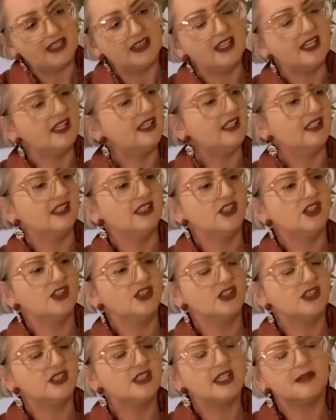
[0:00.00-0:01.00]
then,
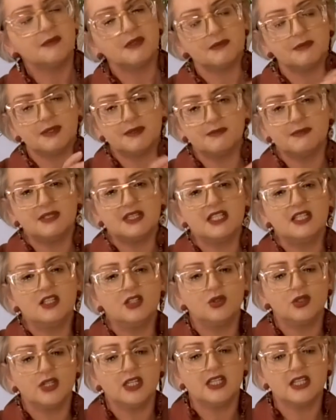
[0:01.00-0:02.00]
you did that. But then
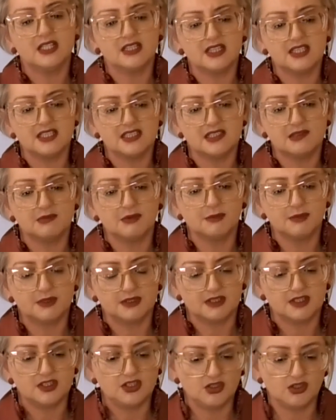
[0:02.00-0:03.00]
looking at these
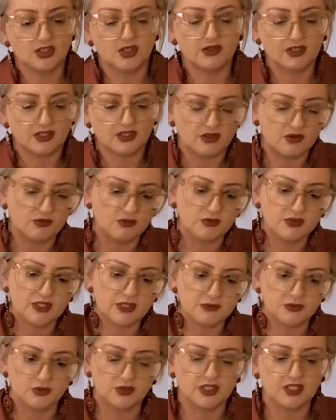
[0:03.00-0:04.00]
women and you going, oh, well, they
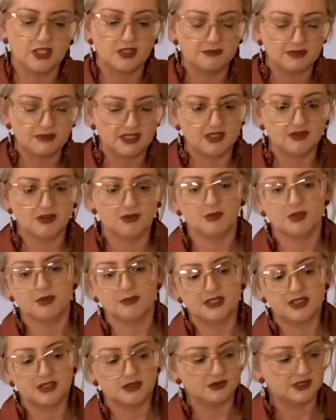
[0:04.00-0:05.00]
were looking at me going, what am
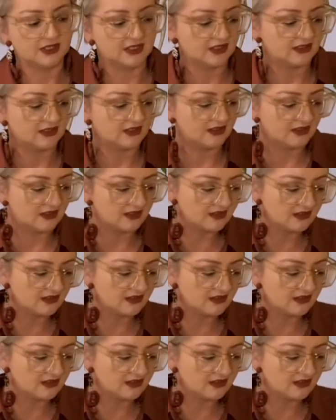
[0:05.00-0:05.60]
I doing? And